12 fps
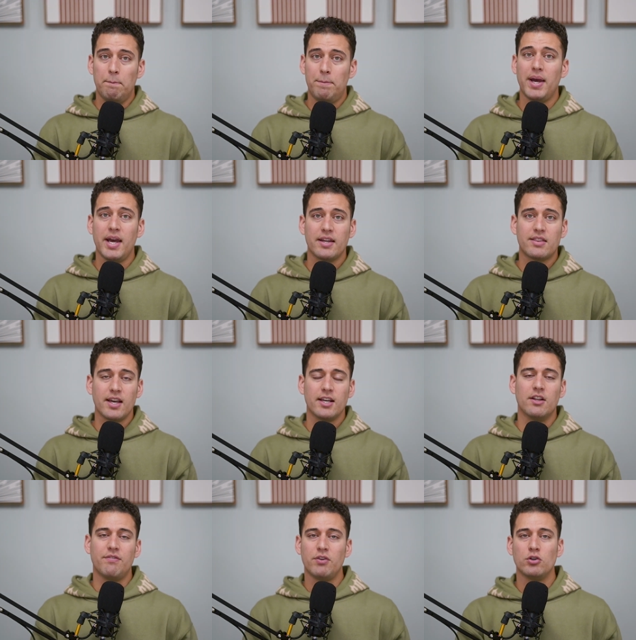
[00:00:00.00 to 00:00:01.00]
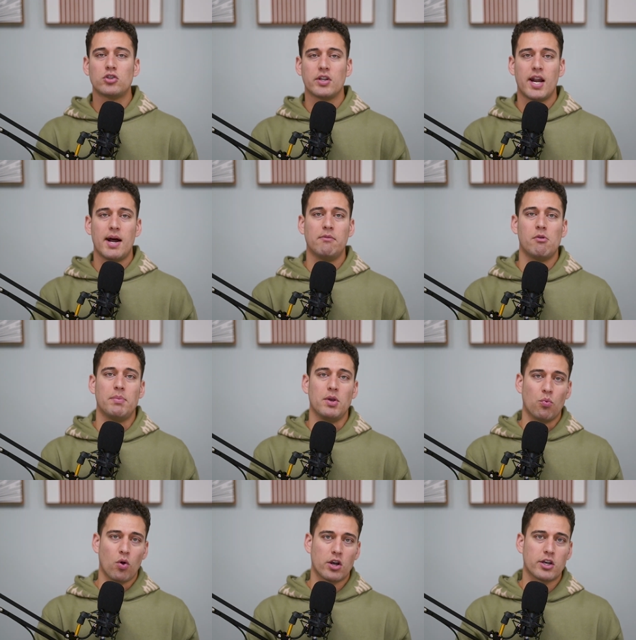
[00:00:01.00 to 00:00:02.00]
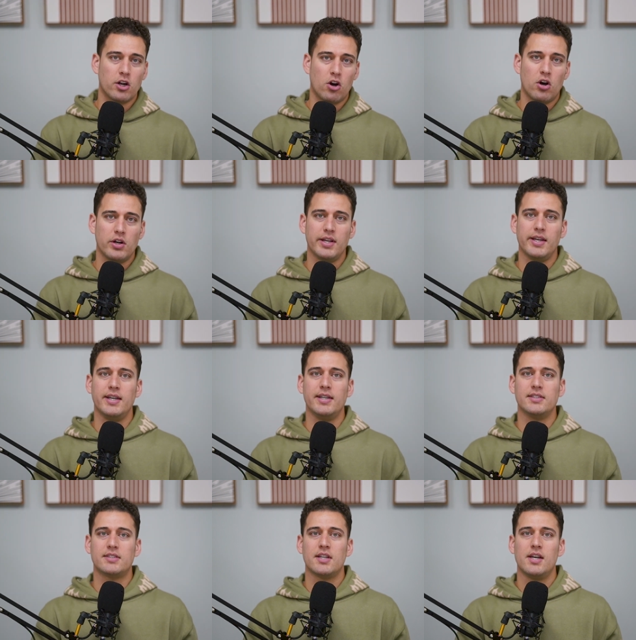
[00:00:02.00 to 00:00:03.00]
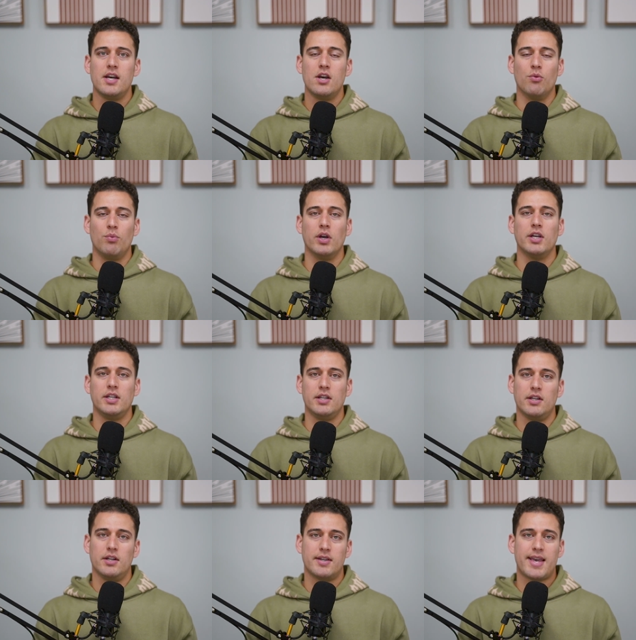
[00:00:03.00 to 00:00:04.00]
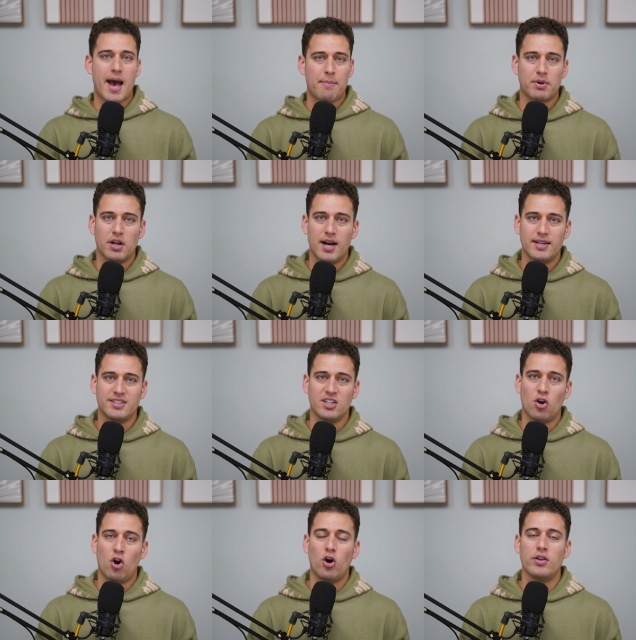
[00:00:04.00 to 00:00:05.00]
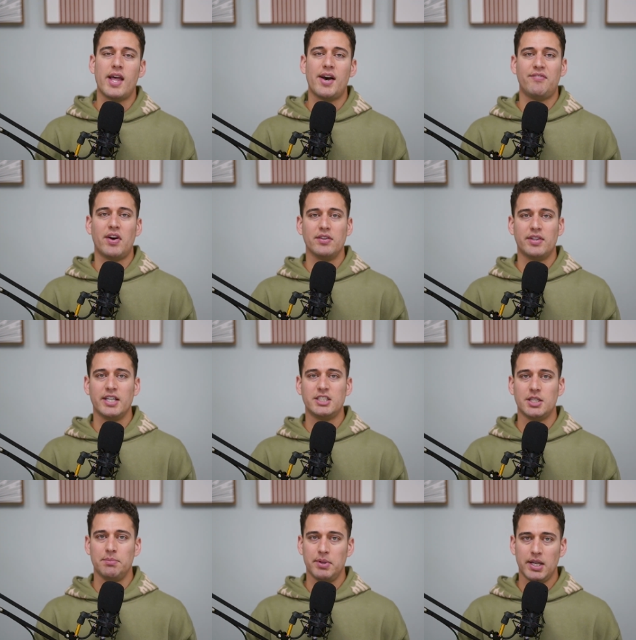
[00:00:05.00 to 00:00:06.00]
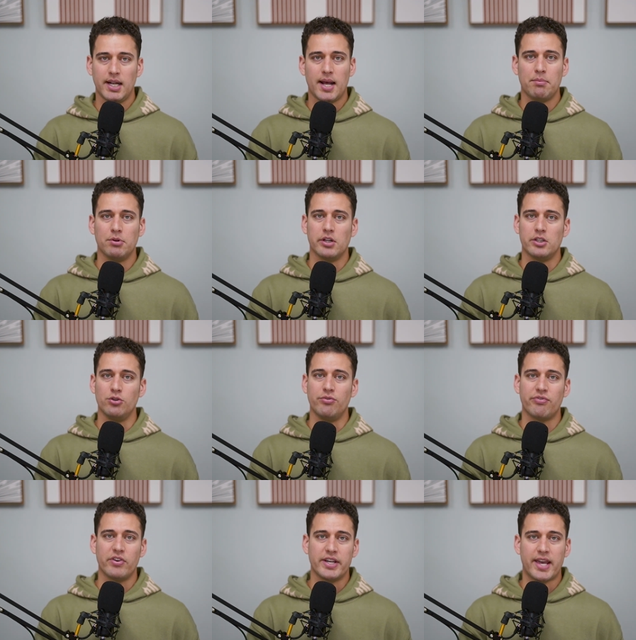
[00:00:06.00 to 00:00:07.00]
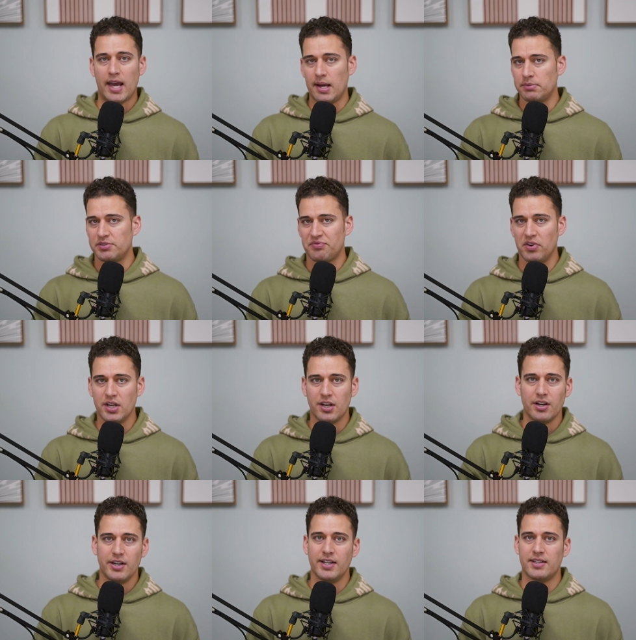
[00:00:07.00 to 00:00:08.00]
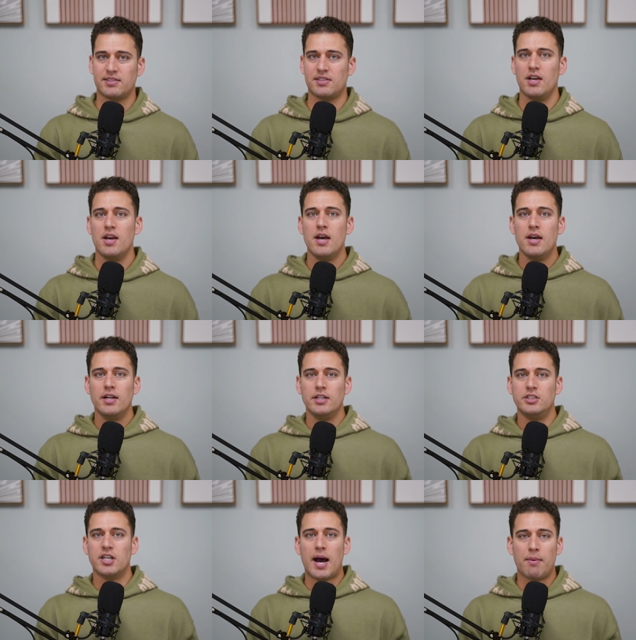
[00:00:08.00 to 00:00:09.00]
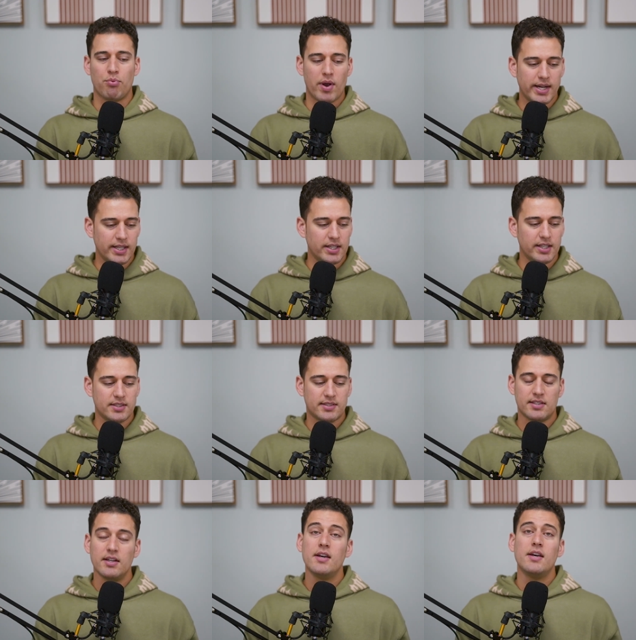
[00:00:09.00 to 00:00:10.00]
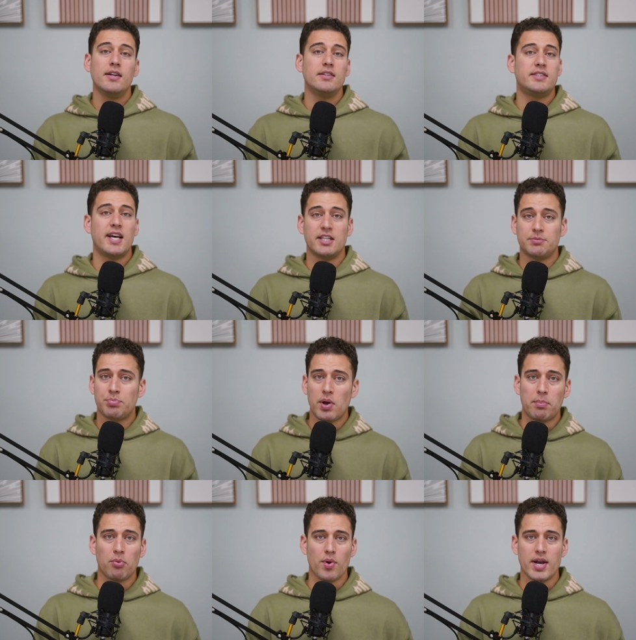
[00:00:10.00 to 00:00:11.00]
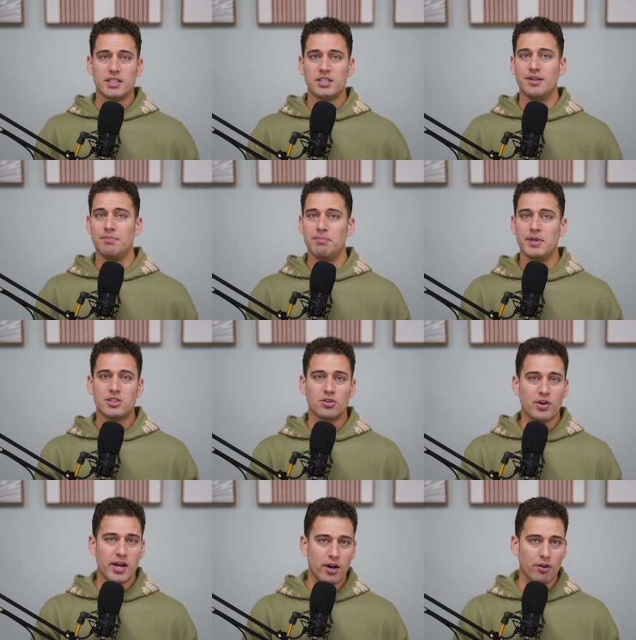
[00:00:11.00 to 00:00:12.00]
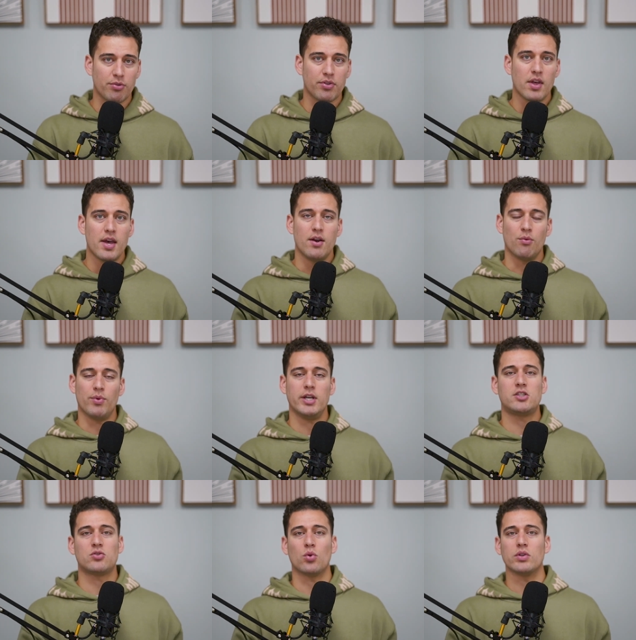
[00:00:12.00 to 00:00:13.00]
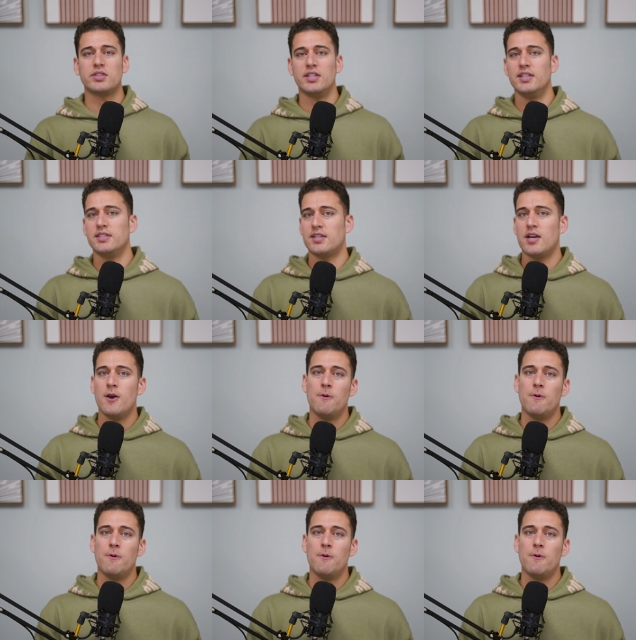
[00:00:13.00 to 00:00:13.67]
big thing in the future that I'm going to be working on, is really capitalizing on that foundation, being able to do free camps, free clinics, job readiness, test preparation, mental health resources,